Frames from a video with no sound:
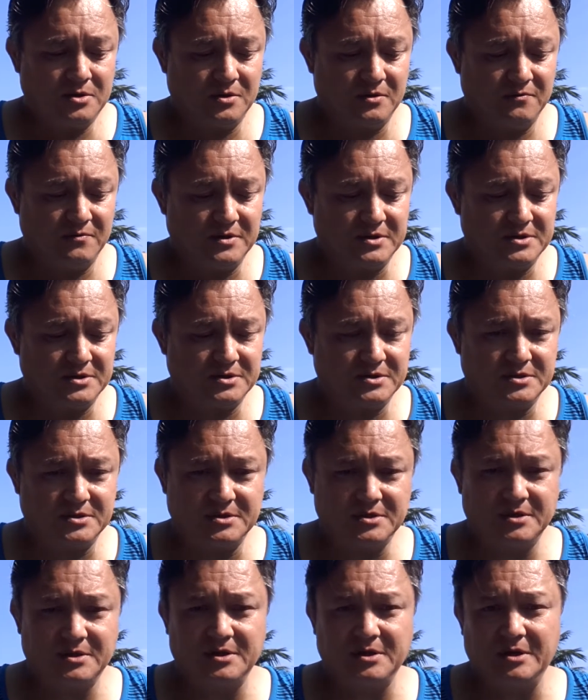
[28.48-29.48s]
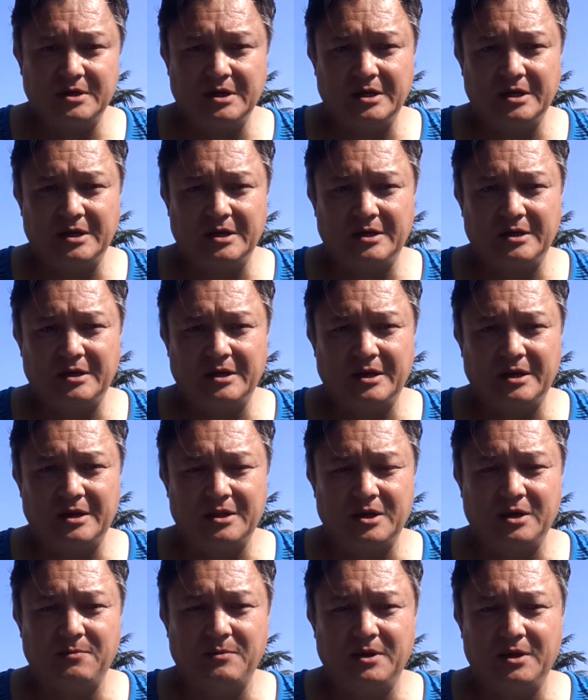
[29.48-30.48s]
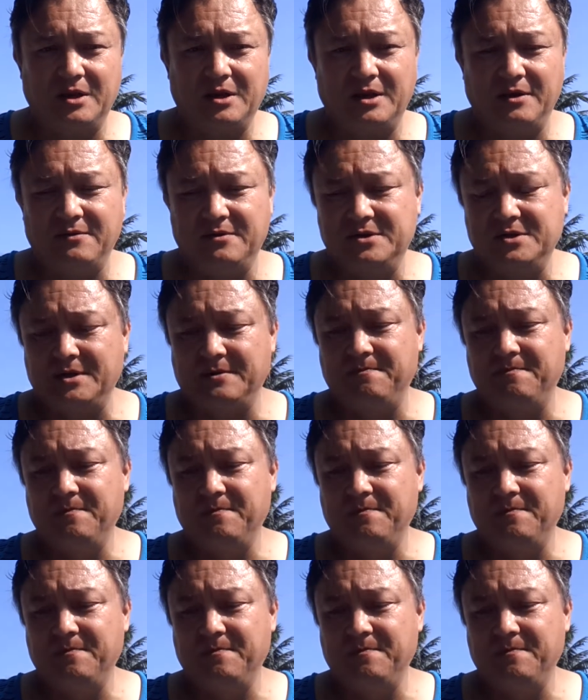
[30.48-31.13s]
visit, and thought I might give.